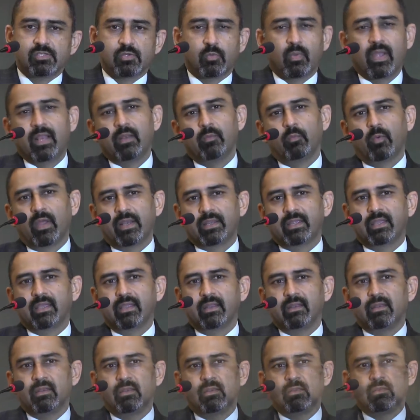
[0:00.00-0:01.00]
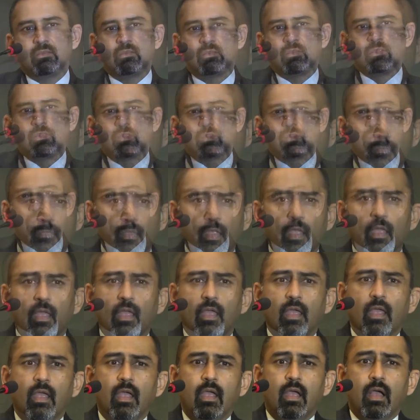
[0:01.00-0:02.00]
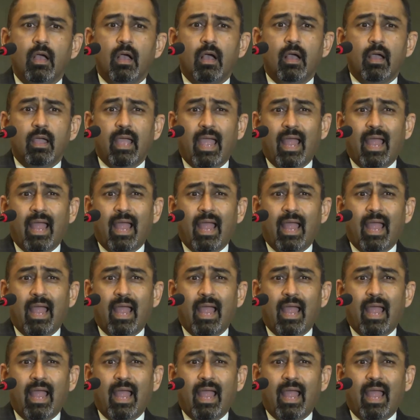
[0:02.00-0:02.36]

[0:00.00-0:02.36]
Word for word: So while one can uh,